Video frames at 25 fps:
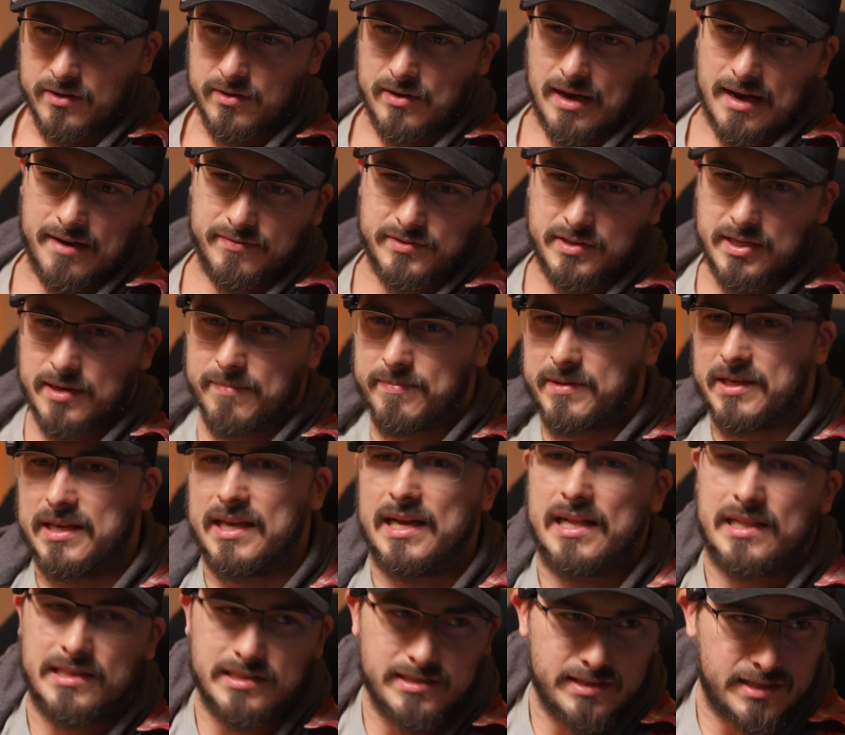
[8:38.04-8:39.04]
you have something
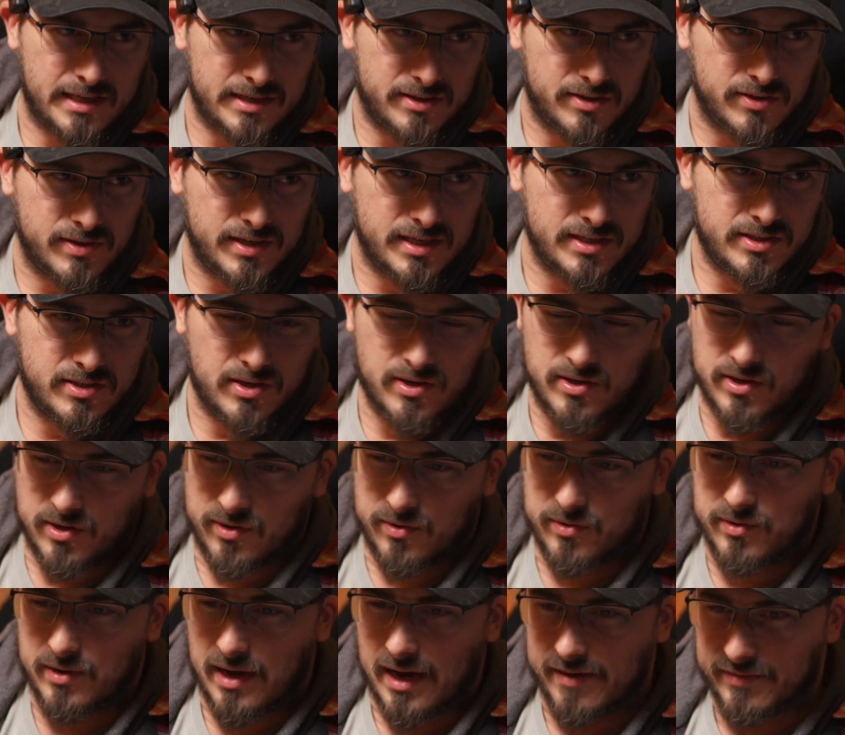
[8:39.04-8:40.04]
else that you need to do.
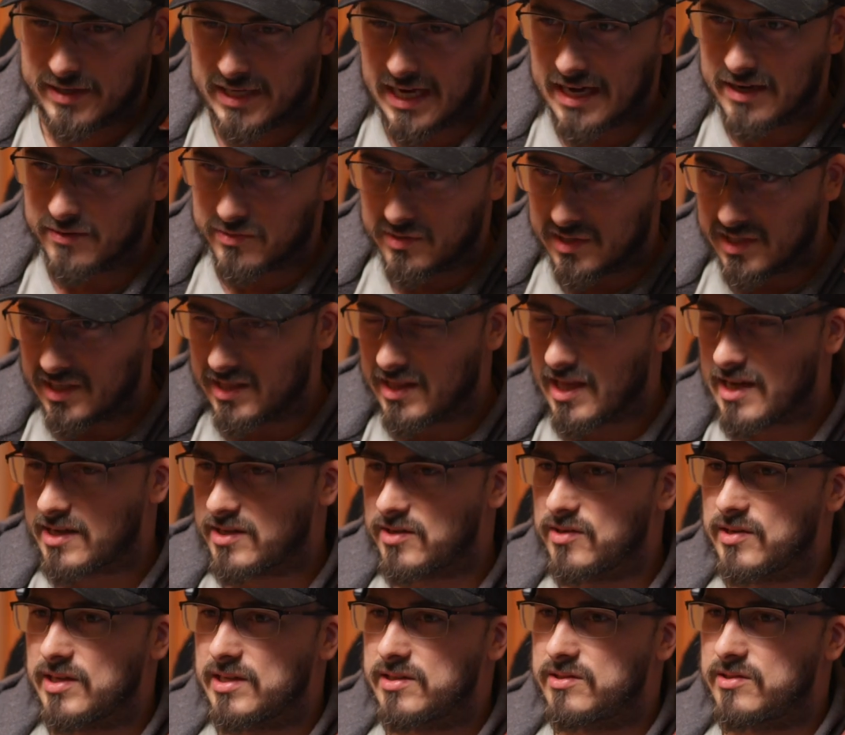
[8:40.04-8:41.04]
You have accounting that
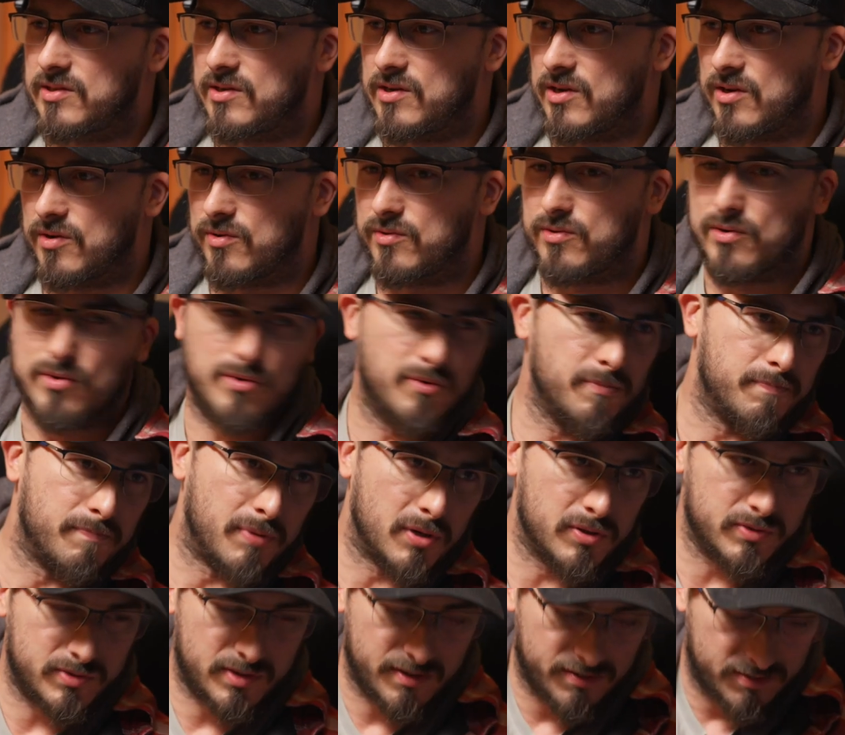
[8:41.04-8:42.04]
you need to do. You
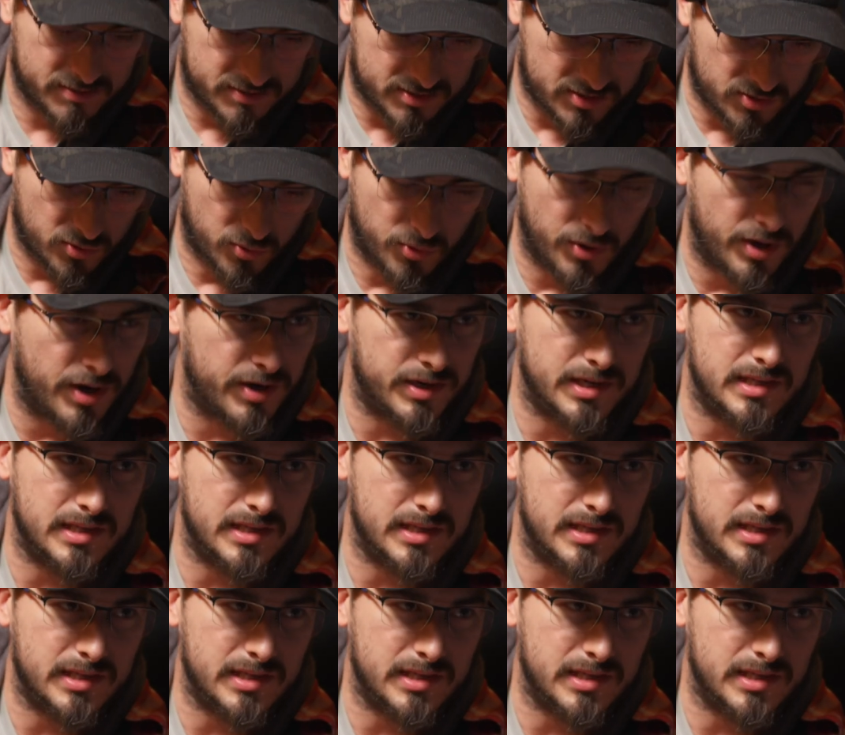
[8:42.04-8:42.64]
post a story on